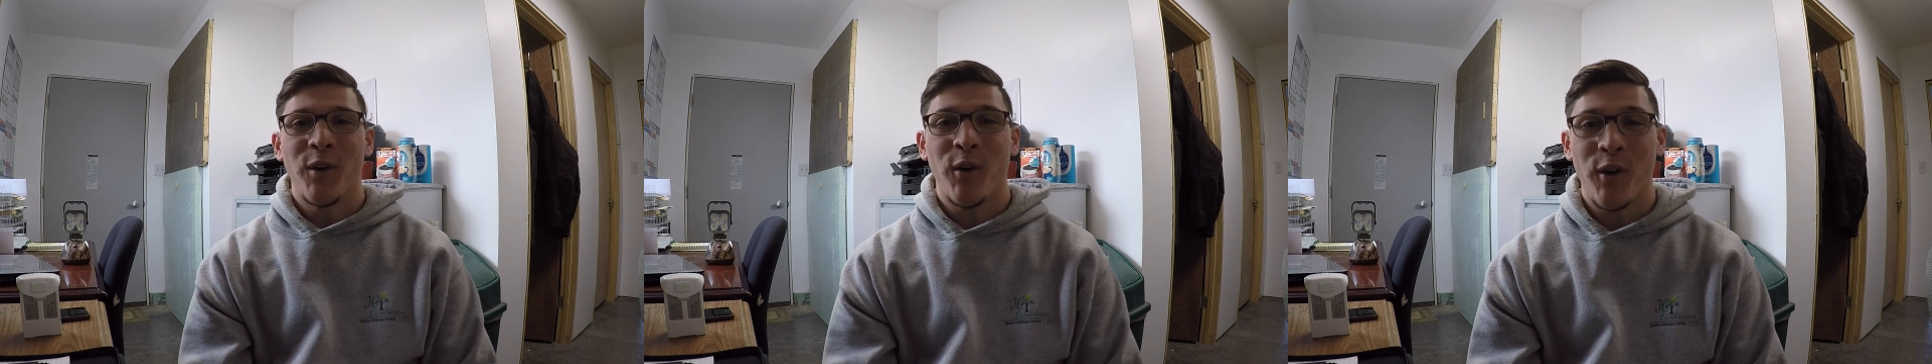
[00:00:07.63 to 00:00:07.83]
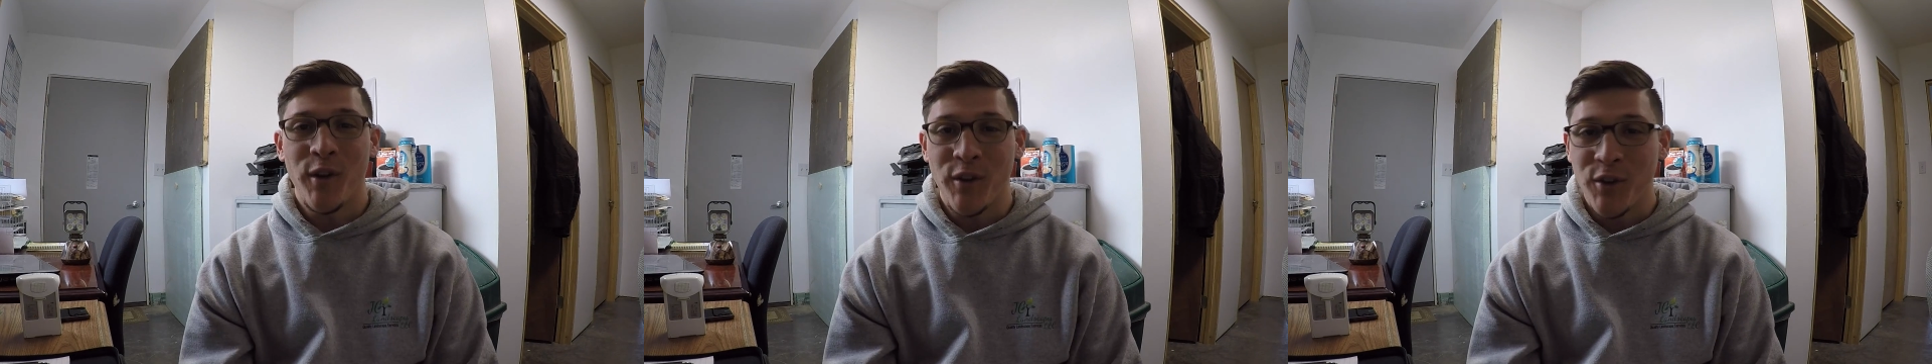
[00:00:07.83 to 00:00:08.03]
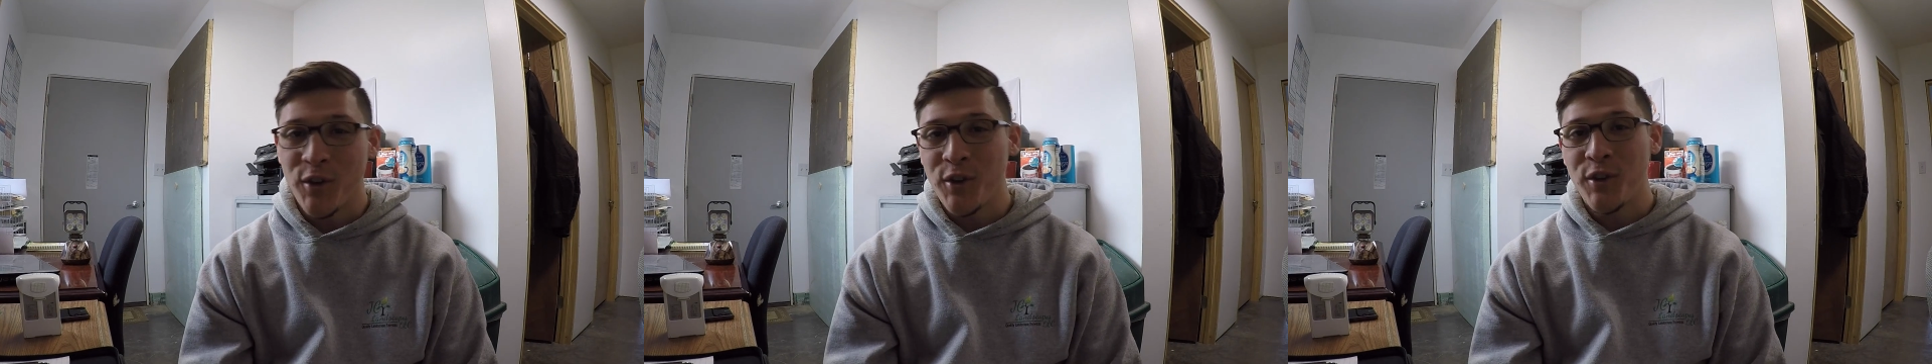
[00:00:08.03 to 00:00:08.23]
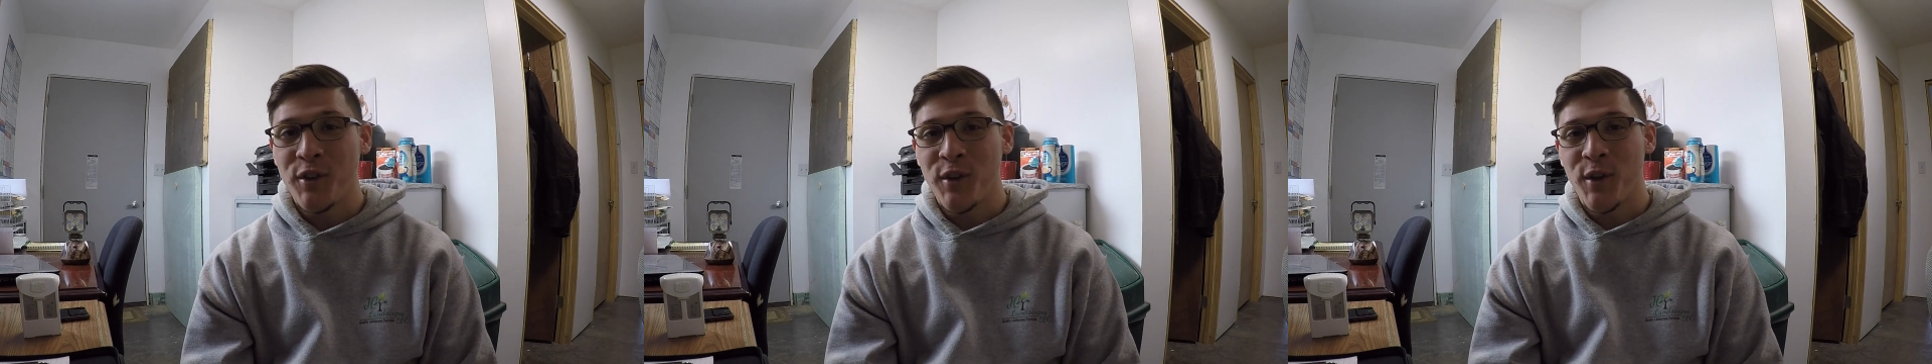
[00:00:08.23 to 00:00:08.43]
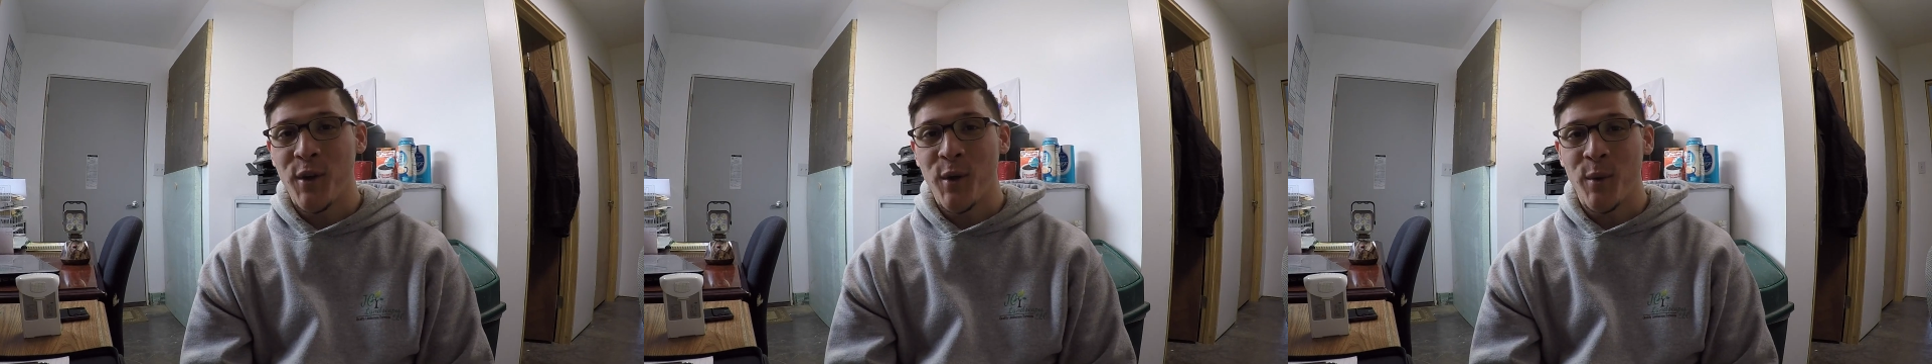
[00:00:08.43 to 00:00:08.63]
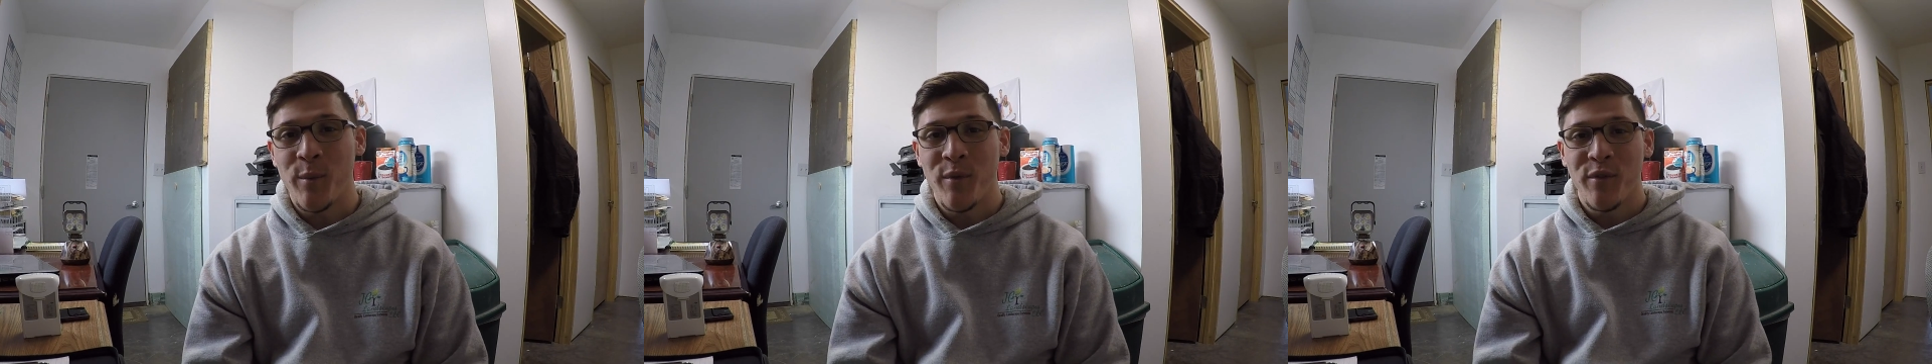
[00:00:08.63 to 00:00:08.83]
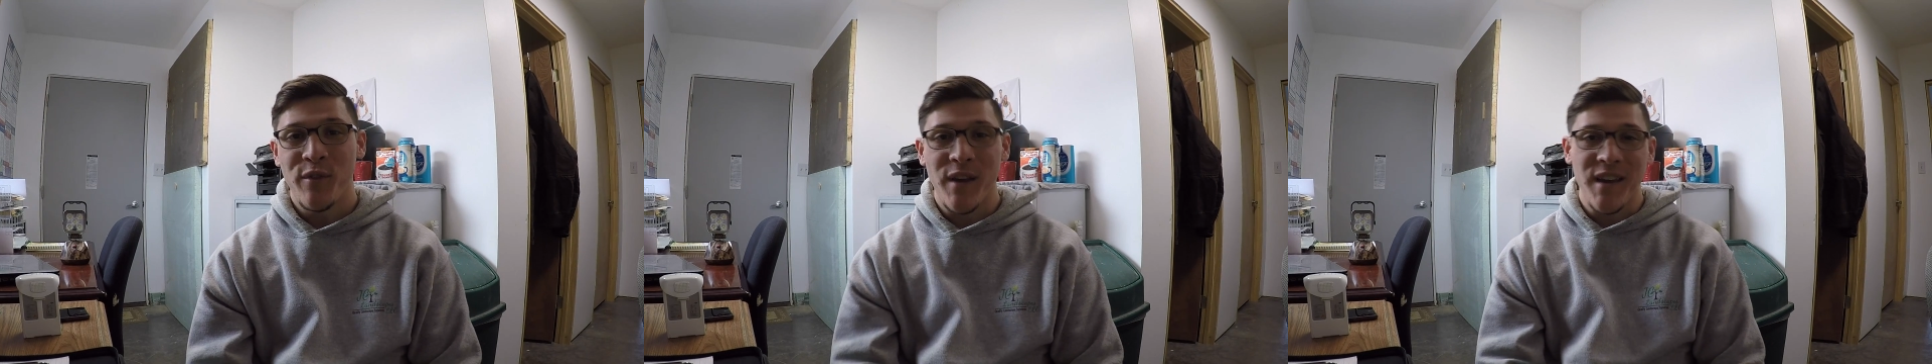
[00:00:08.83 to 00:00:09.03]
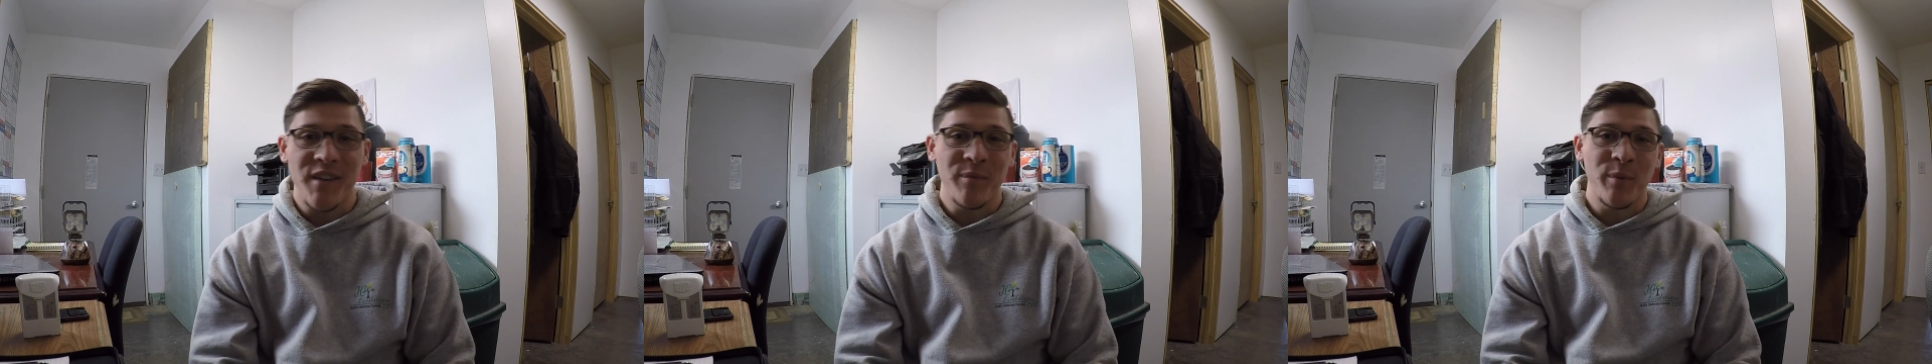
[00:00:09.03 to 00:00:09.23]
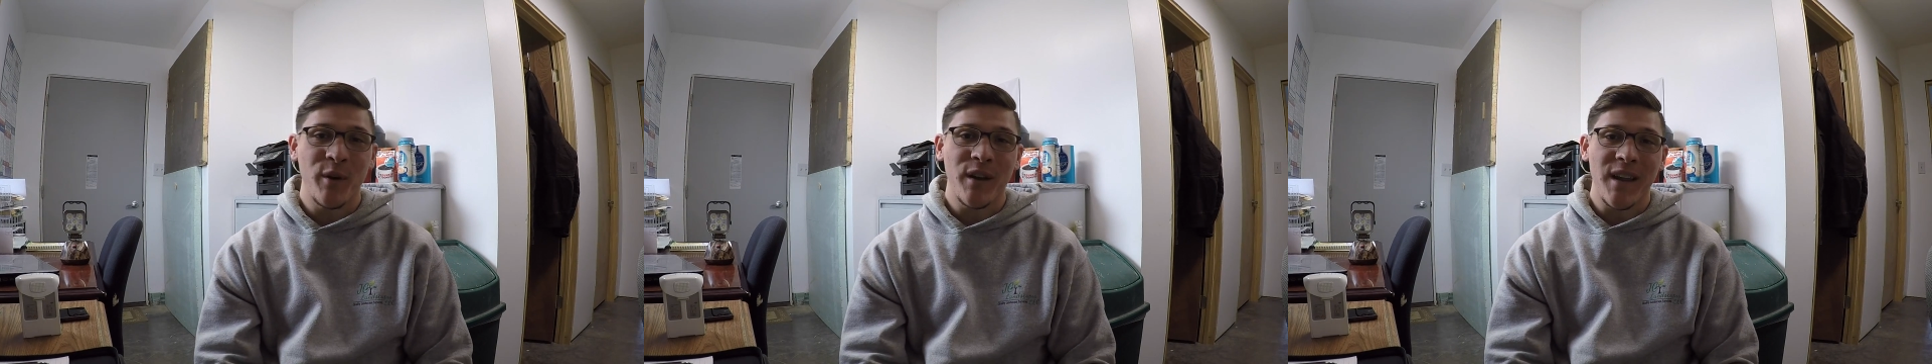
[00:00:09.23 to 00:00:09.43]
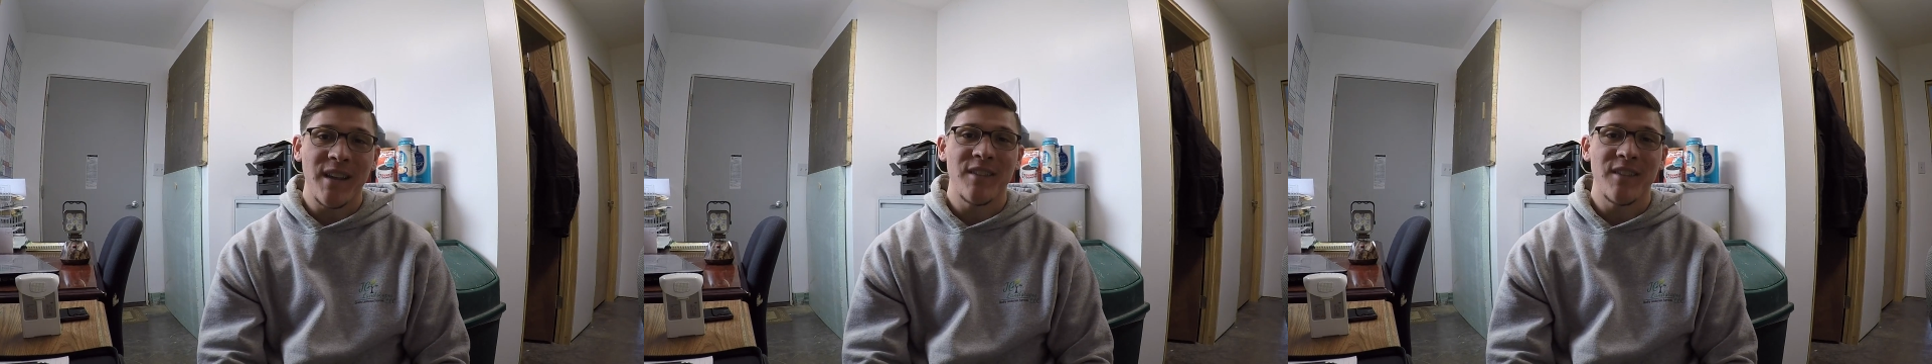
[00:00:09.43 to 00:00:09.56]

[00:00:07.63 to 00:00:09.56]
on YouTube, Facebook,